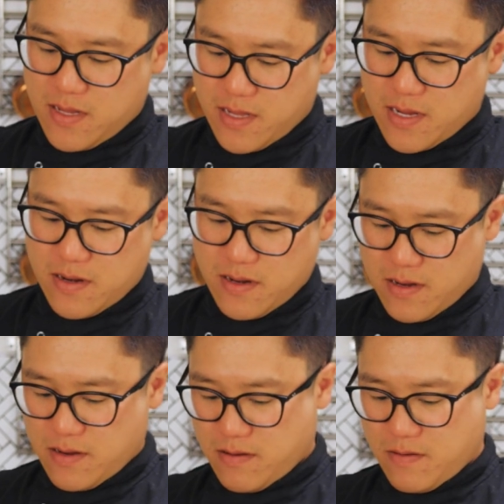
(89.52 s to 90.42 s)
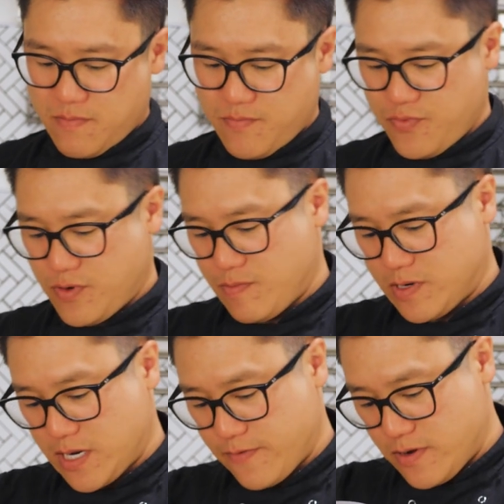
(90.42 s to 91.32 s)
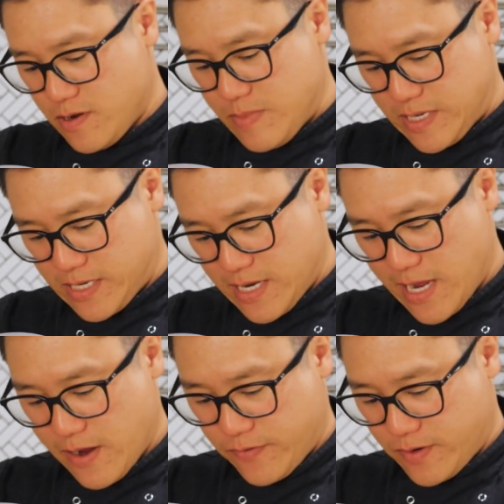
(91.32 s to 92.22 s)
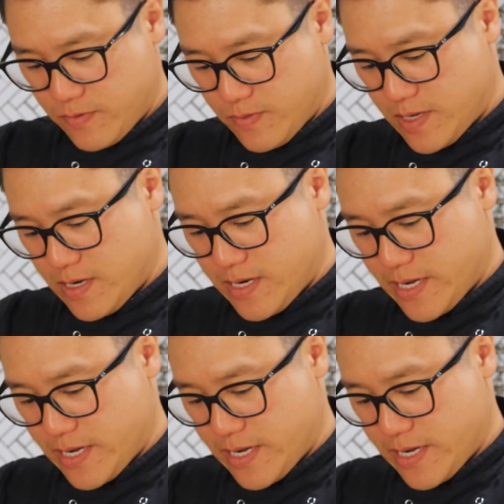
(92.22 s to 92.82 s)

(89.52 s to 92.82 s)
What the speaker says: that you pretty much have no mix left within the